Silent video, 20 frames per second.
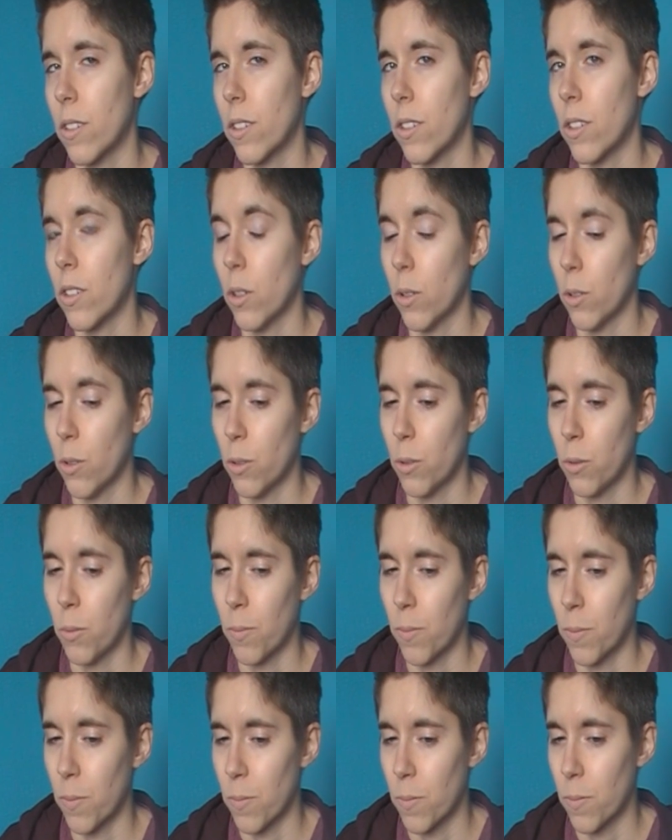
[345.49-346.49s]
So
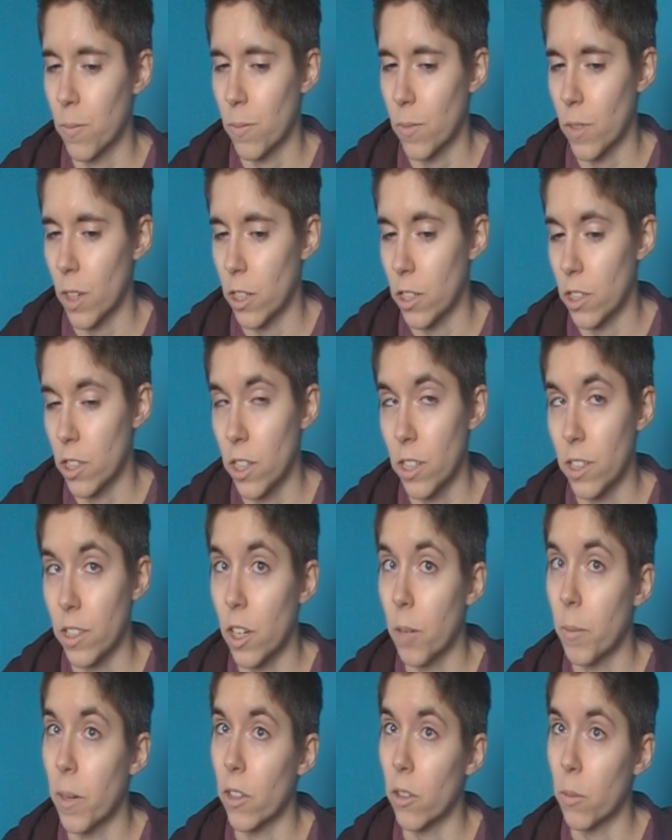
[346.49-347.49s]
I decided to
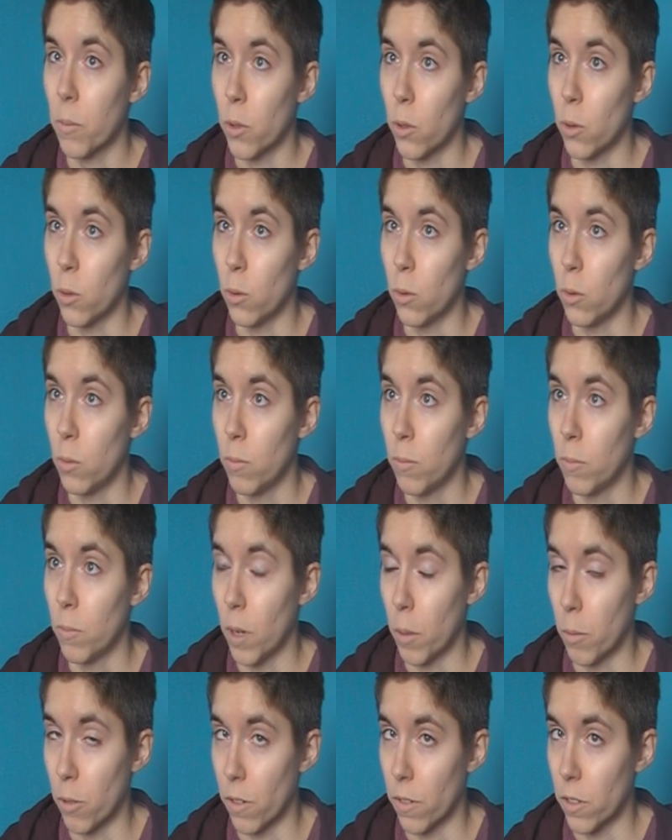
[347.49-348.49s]
come out to Paul,
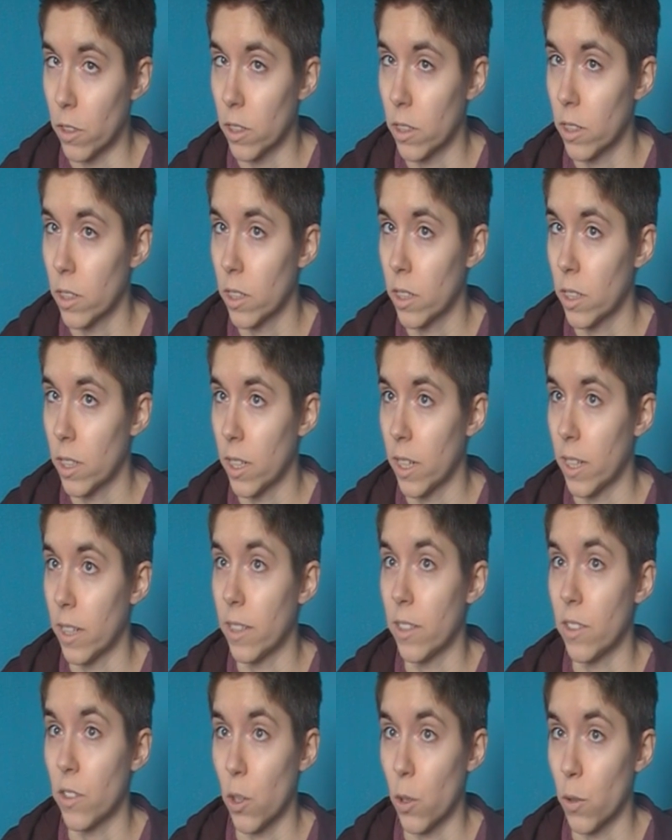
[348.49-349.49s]
my brother, and
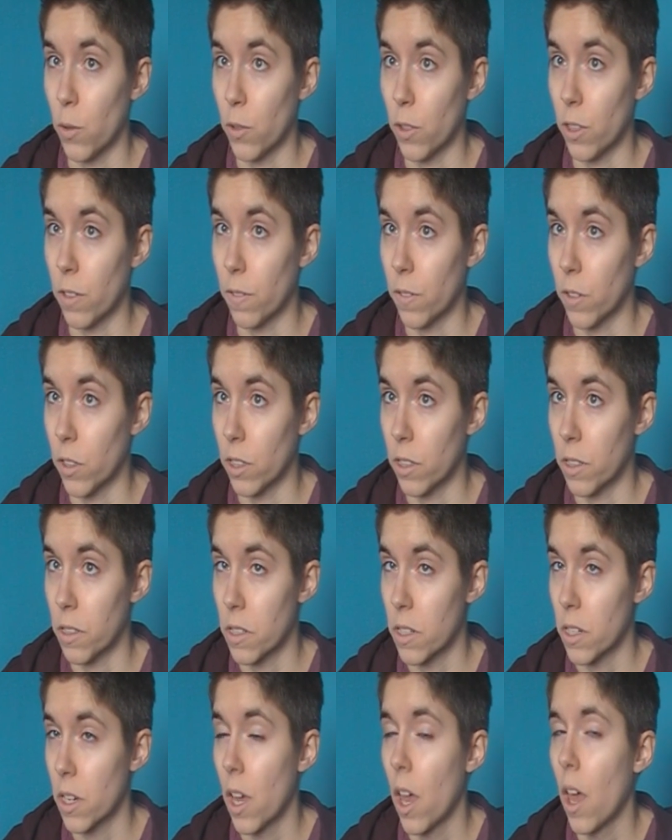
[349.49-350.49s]
his girlfriend first.